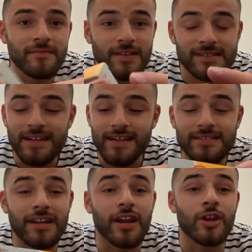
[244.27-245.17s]
This thing is
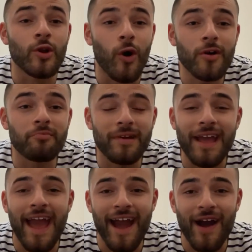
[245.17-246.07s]
going to knock
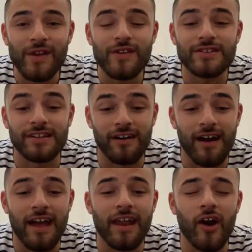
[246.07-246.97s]
me out
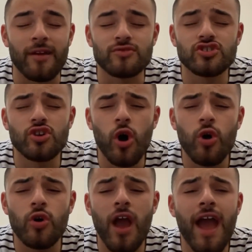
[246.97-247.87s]
tonight, and I am
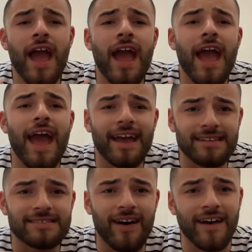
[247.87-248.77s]
so
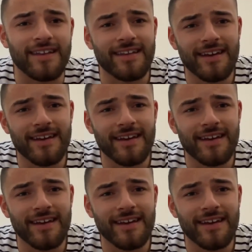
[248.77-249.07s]
excited.